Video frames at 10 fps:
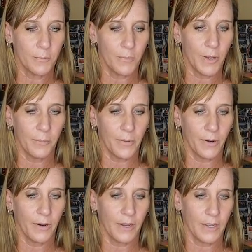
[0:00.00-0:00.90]
bumper
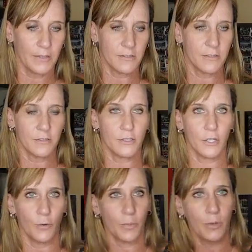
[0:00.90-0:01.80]
against the
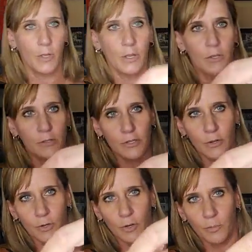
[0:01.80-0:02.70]
slope. So
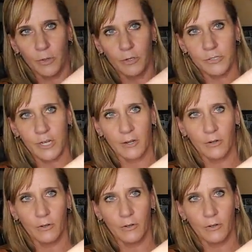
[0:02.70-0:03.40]
your approach angle